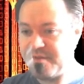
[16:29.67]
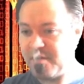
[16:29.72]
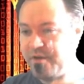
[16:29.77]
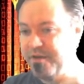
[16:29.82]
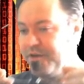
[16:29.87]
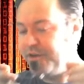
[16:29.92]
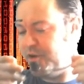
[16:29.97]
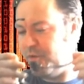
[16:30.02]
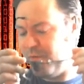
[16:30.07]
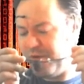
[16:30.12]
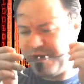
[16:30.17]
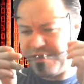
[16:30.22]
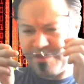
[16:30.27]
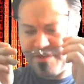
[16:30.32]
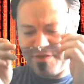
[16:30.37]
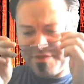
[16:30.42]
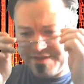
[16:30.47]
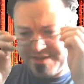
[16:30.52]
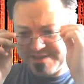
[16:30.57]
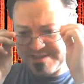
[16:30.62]
you know, one of the
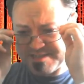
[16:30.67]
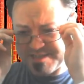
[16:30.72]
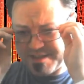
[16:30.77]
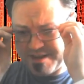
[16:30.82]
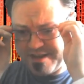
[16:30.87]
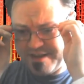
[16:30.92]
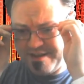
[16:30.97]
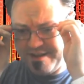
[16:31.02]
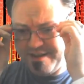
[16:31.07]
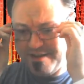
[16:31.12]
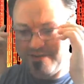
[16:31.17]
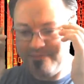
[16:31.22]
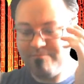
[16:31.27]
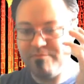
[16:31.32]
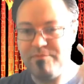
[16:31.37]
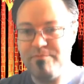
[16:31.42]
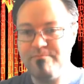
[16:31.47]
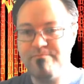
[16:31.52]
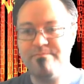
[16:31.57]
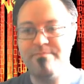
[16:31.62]
things that I
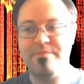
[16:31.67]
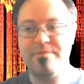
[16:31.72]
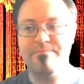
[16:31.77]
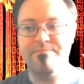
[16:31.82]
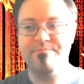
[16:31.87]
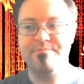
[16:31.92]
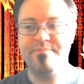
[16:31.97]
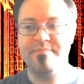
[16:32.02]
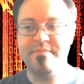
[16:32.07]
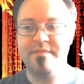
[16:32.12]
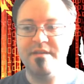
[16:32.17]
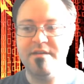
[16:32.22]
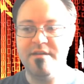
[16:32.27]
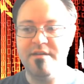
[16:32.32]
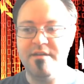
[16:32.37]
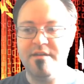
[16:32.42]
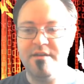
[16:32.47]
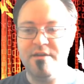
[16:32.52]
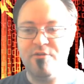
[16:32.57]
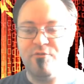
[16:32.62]

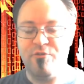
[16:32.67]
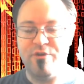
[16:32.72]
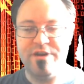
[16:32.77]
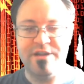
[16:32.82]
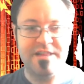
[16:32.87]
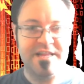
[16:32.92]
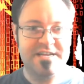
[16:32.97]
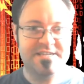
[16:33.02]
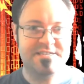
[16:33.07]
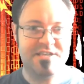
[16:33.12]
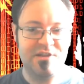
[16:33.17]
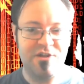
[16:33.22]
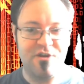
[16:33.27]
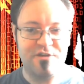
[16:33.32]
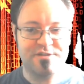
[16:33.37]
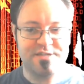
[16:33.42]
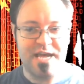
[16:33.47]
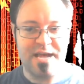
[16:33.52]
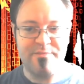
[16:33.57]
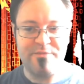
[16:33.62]
realized a long
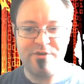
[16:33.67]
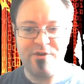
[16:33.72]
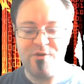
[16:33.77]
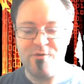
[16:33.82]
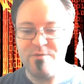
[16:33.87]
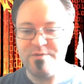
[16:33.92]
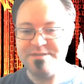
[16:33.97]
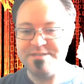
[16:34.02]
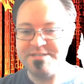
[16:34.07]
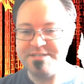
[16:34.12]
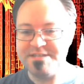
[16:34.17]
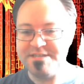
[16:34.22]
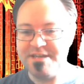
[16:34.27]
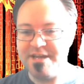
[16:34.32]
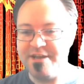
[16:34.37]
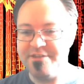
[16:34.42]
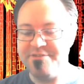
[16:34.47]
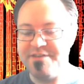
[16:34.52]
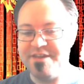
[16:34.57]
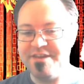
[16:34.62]
time ago was
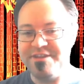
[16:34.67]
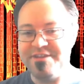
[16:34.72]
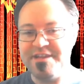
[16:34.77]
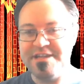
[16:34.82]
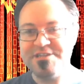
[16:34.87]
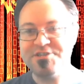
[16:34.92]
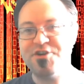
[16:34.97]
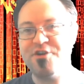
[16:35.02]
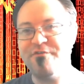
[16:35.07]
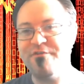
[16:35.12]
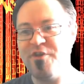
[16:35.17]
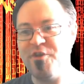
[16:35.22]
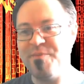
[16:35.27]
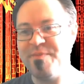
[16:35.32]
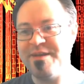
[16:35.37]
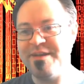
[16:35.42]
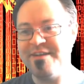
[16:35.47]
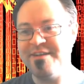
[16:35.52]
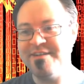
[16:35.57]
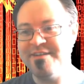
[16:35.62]
that unless you're
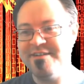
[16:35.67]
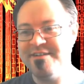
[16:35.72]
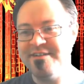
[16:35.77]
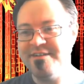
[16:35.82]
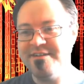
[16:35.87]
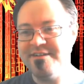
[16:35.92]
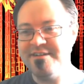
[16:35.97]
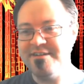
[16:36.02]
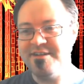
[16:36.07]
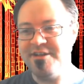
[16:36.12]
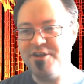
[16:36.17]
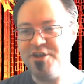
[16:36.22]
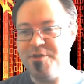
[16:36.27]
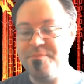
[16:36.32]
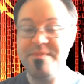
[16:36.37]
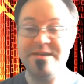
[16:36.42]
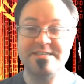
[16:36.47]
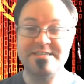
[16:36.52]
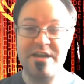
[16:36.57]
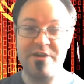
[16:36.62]
filming, you
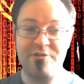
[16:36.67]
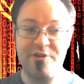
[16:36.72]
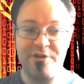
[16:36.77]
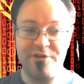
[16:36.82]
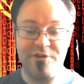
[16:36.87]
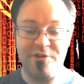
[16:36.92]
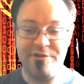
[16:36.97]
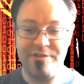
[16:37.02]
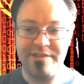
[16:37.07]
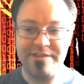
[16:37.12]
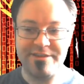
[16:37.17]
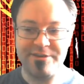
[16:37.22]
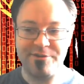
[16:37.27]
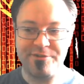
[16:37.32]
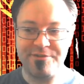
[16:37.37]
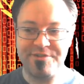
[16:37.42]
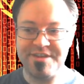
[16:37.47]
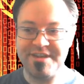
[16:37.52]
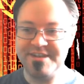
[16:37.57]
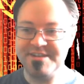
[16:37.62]
miss out on all the little
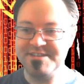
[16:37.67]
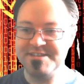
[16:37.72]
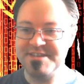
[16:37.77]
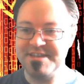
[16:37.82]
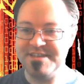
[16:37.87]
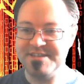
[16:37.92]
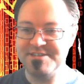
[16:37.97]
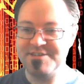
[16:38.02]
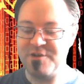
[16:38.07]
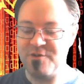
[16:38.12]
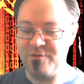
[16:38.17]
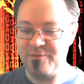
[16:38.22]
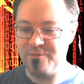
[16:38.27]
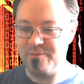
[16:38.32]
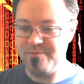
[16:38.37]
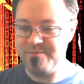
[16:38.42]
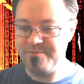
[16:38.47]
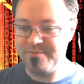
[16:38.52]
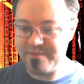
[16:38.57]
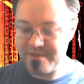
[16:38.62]
things. And so,
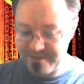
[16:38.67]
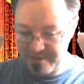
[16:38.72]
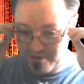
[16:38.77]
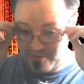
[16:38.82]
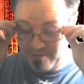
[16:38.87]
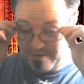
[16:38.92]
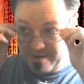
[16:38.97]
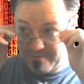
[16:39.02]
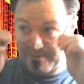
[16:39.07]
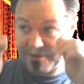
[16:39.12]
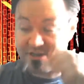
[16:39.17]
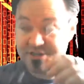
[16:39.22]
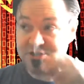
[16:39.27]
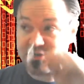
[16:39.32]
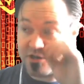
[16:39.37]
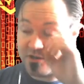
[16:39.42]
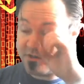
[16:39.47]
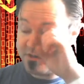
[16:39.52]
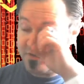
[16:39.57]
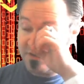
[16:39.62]
you know, I'm going to
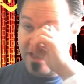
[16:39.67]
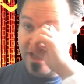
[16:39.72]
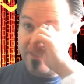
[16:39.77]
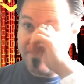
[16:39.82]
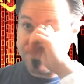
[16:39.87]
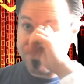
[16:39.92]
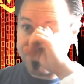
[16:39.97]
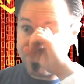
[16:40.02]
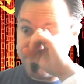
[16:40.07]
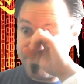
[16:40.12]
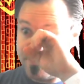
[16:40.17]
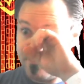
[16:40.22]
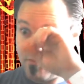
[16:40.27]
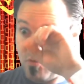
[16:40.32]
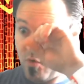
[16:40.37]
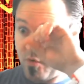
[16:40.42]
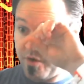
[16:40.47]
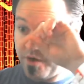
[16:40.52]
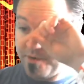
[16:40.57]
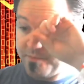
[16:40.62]
start live streaming
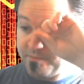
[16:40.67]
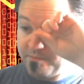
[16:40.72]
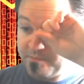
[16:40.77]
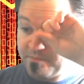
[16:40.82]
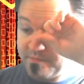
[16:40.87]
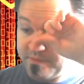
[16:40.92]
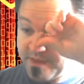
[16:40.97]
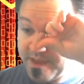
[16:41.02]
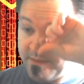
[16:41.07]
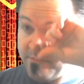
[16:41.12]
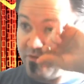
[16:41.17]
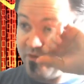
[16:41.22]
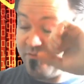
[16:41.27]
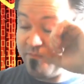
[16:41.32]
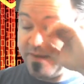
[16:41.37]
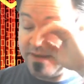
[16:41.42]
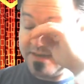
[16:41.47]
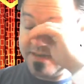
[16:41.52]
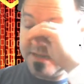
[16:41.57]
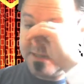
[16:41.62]
more. I moved
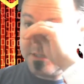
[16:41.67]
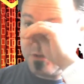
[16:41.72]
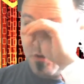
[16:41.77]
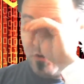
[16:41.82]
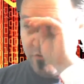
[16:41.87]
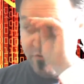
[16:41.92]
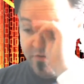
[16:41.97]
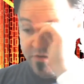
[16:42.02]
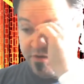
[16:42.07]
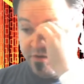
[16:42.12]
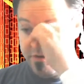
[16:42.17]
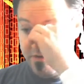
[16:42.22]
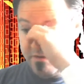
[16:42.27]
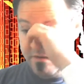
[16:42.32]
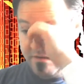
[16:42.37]
my desk over